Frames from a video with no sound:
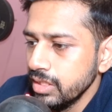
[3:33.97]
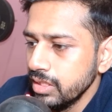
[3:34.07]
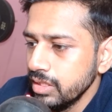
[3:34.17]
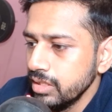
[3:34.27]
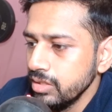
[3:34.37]

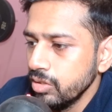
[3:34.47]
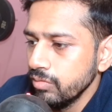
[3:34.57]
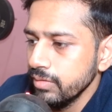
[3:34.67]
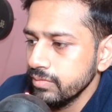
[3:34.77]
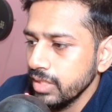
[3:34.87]
your
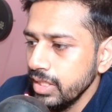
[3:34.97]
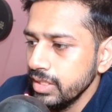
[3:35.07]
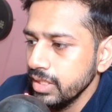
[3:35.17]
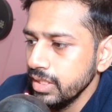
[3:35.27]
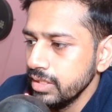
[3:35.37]

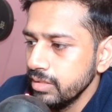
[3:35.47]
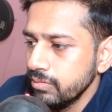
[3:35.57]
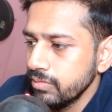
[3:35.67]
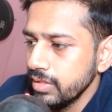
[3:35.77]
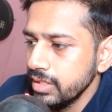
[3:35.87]
website in
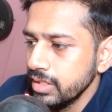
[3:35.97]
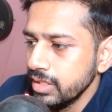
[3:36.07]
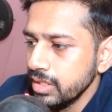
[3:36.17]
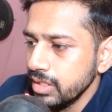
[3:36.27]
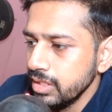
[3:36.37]
different
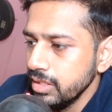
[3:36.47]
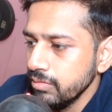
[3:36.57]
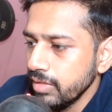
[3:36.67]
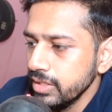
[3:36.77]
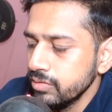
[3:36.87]

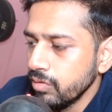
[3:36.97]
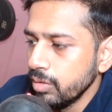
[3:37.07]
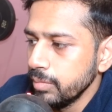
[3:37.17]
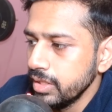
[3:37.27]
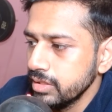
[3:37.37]
device
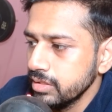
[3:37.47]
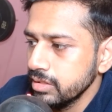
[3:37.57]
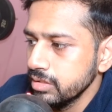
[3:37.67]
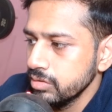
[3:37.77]
formats.